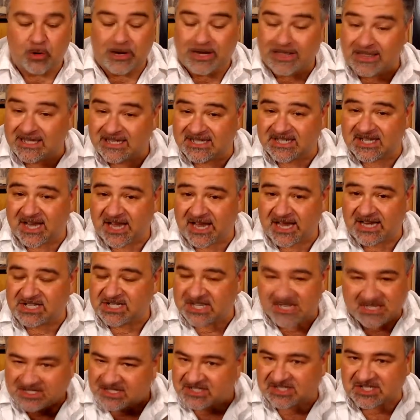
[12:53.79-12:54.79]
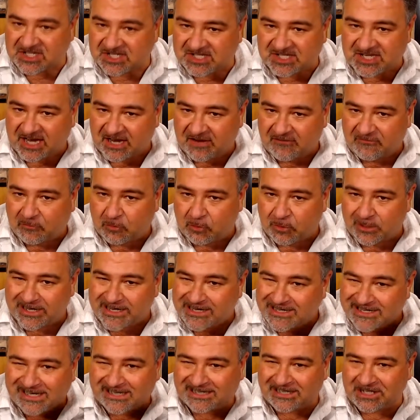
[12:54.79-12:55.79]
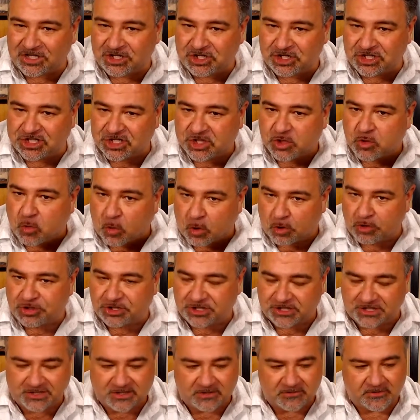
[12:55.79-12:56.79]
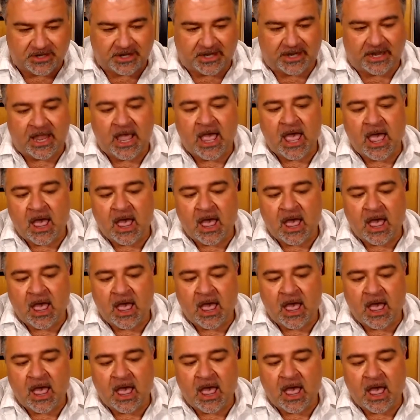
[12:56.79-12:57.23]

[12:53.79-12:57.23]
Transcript: In this case, it doesn't stand for intelligence quotient, okay?